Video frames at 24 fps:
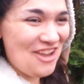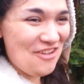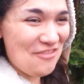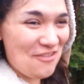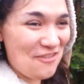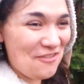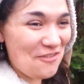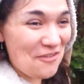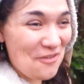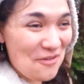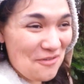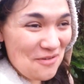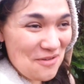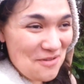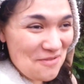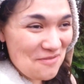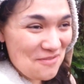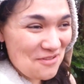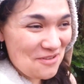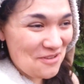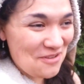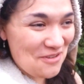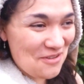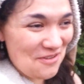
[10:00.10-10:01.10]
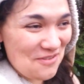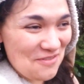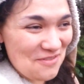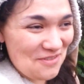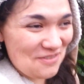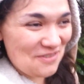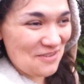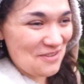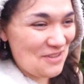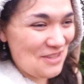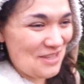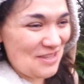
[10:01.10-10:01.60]
before we move.
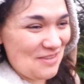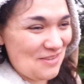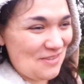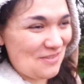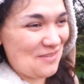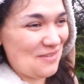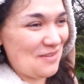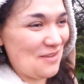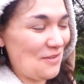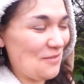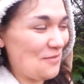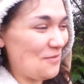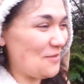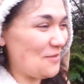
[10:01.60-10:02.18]
So that's still